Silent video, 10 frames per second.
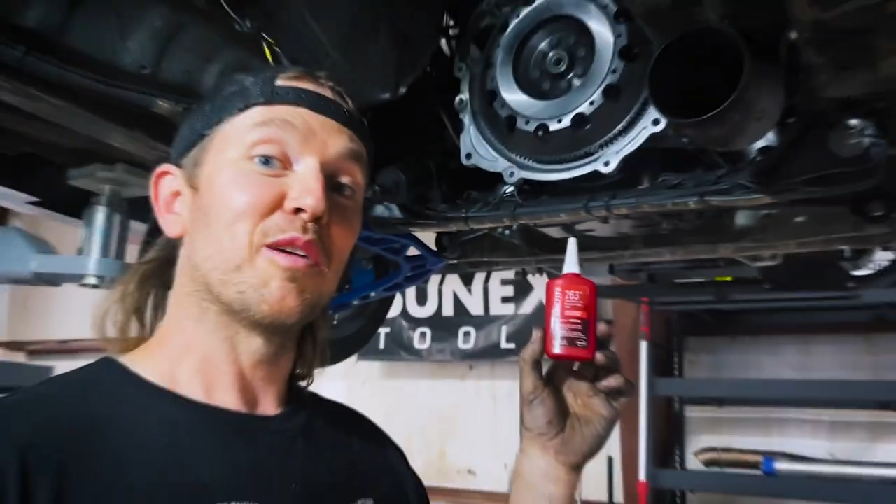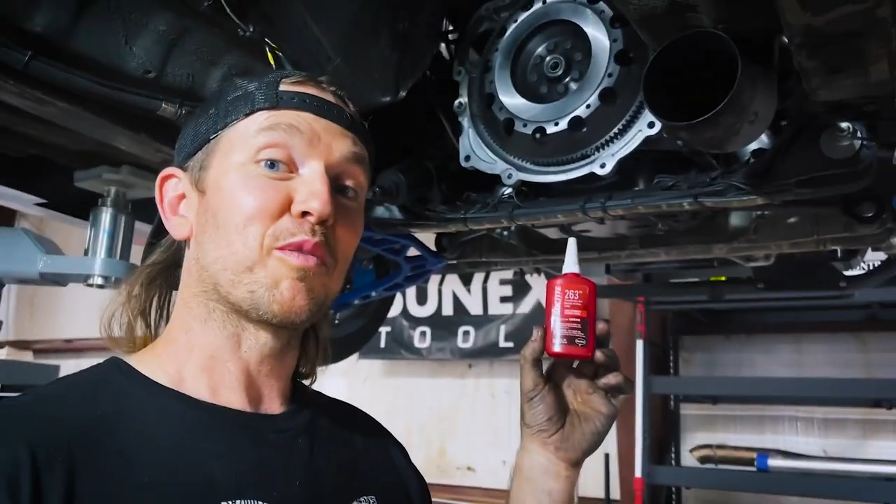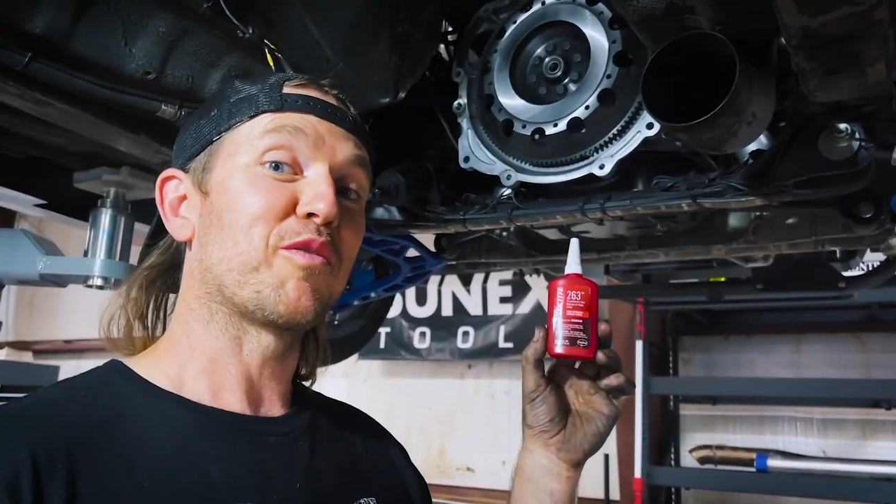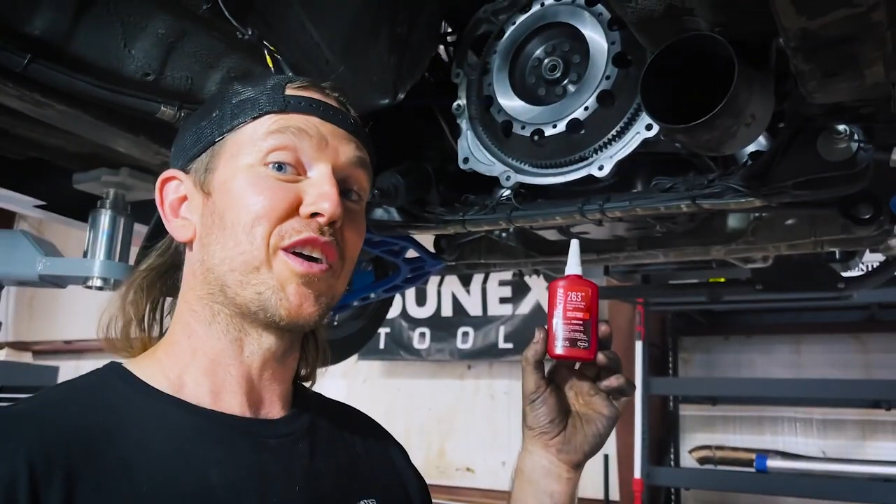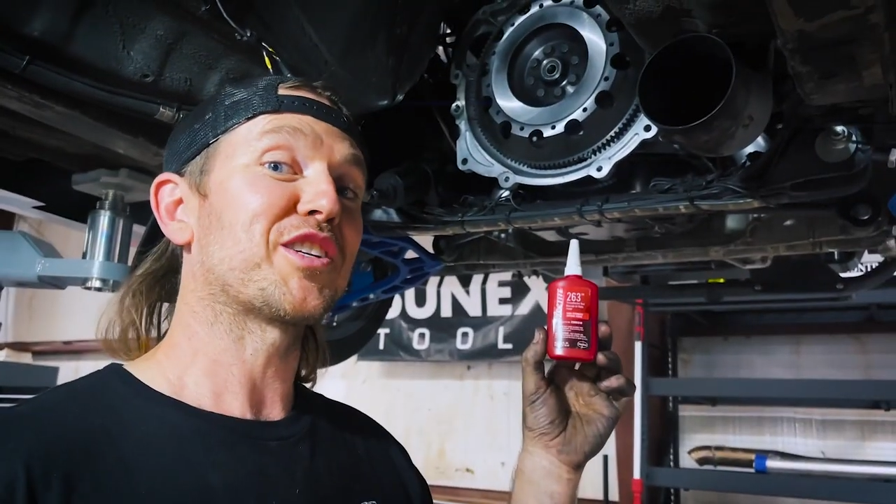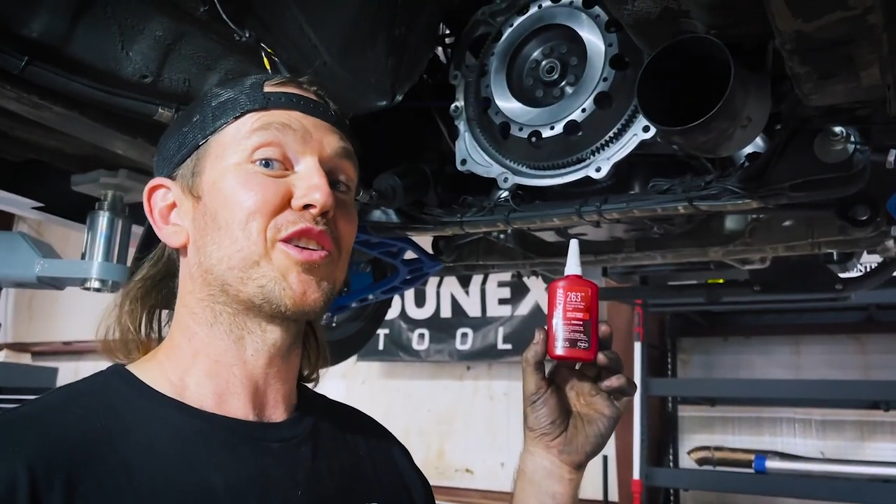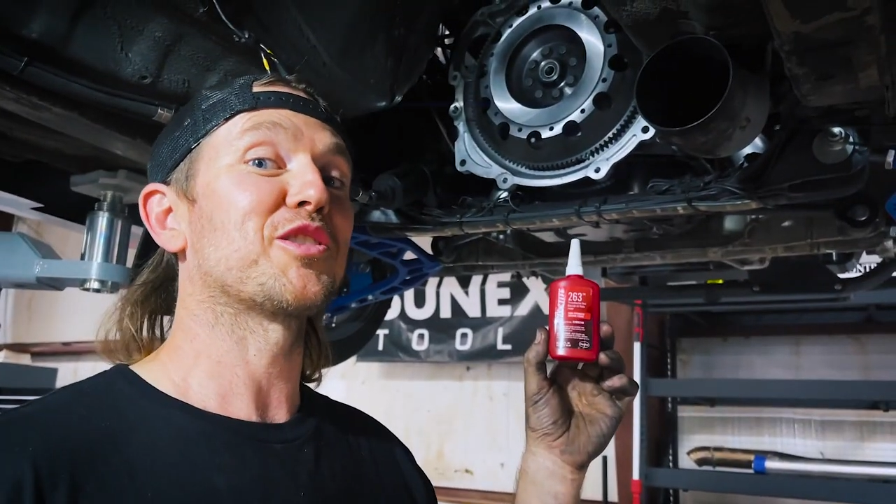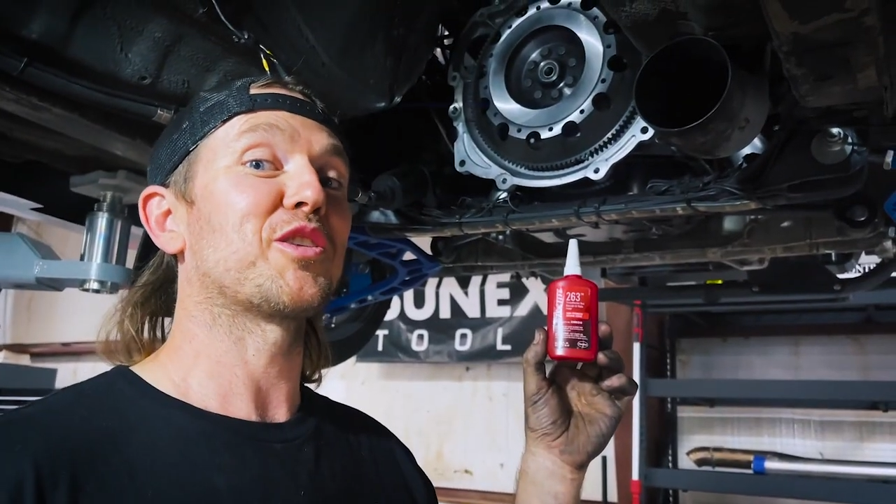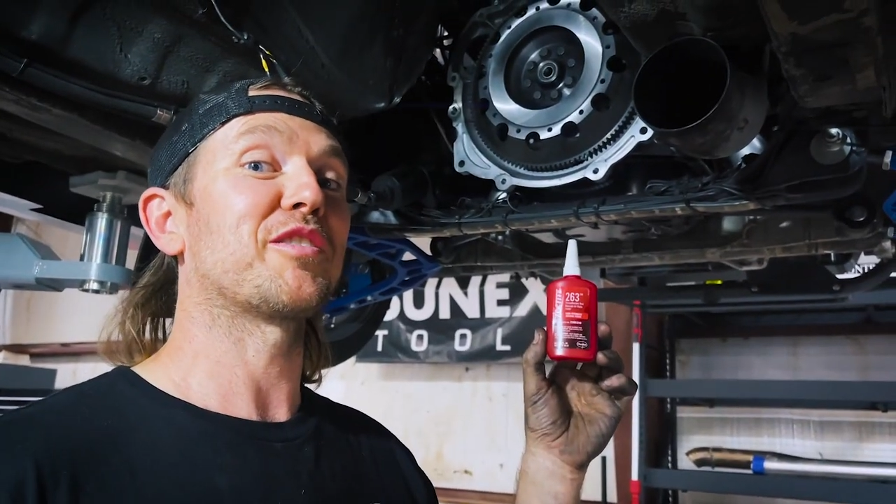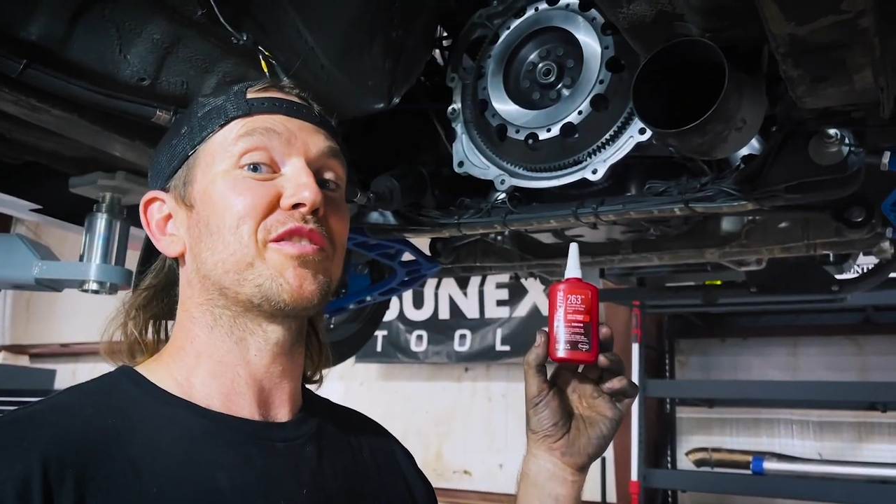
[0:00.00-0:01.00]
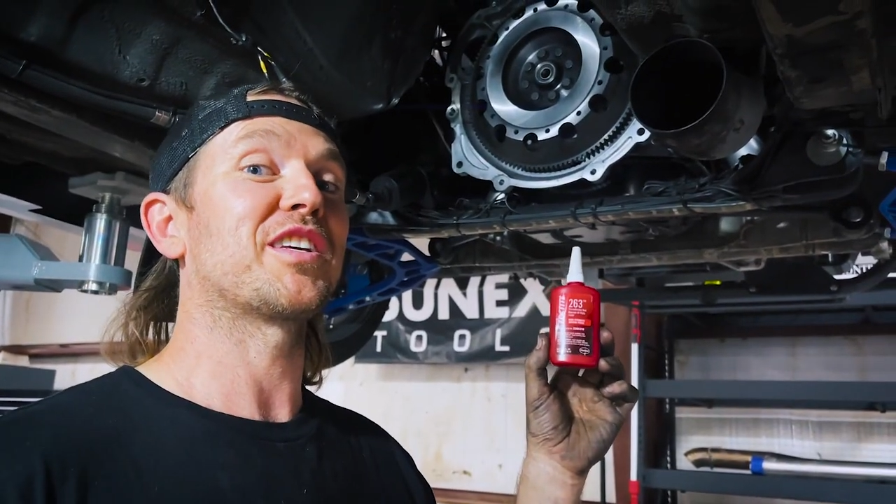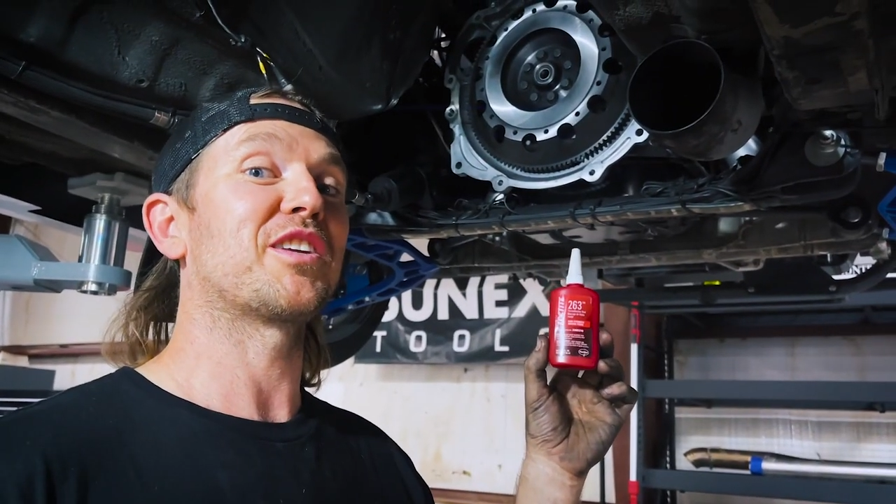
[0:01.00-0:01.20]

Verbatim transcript: In professional drifting,